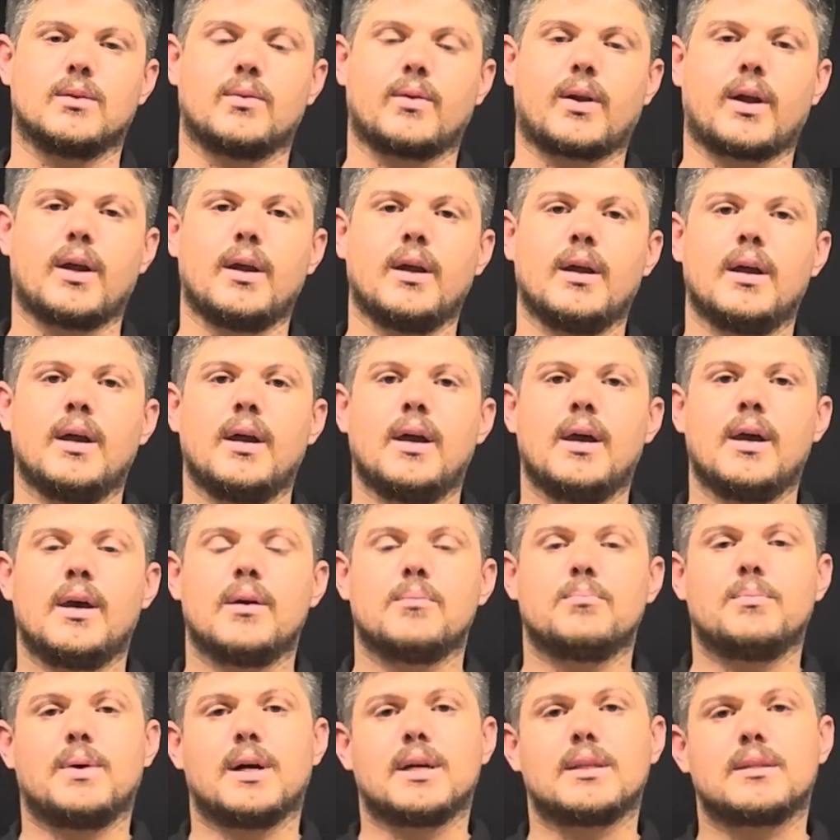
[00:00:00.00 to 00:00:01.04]
Okay,
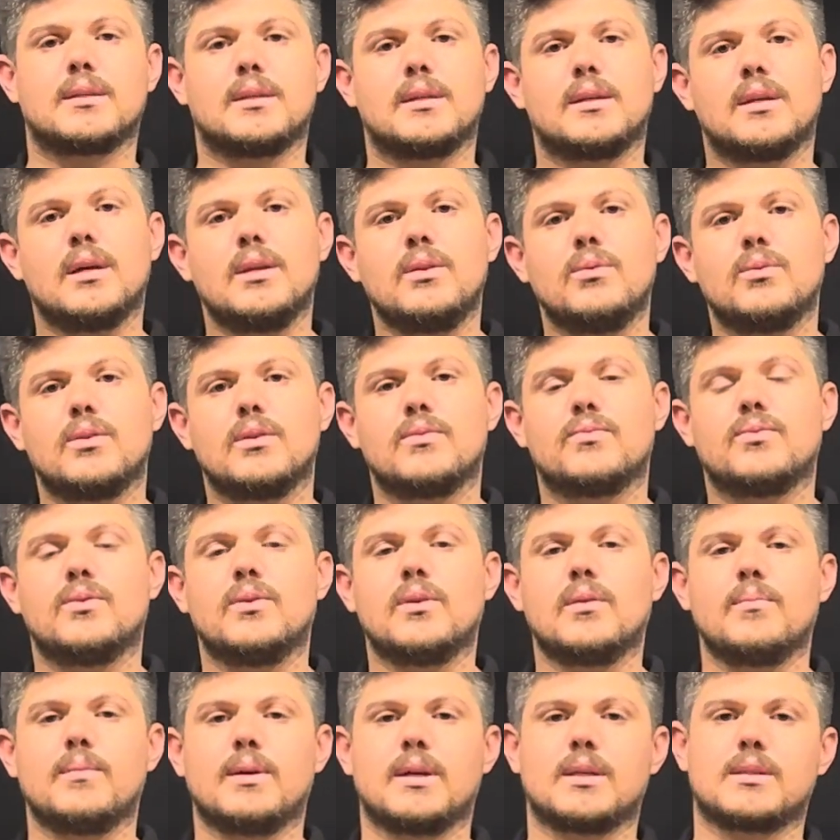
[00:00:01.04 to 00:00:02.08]
but
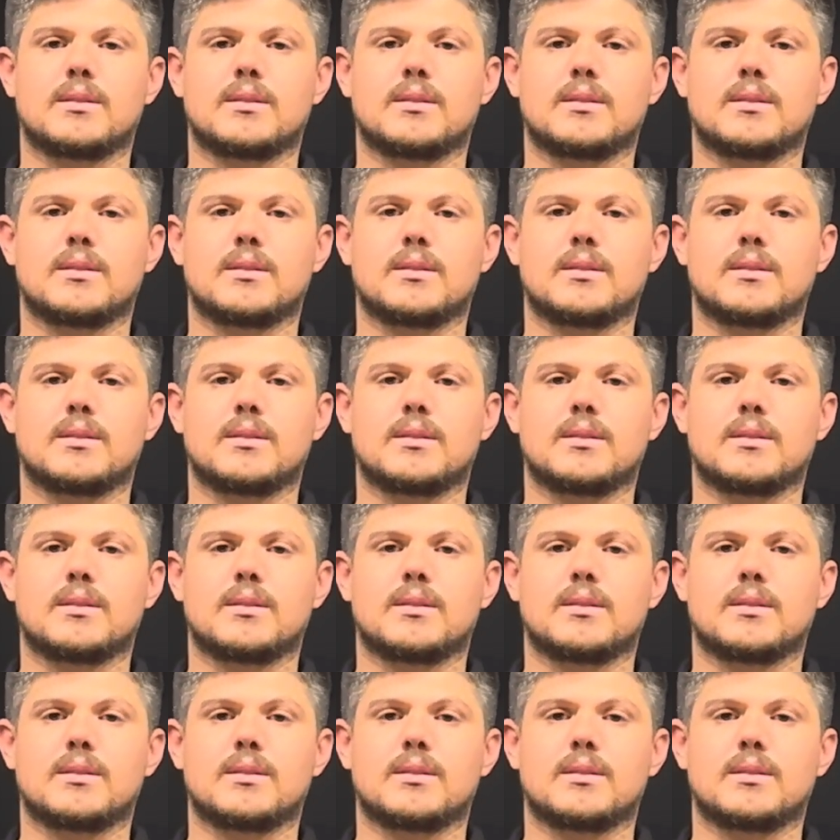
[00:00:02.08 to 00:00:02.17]
non-uniform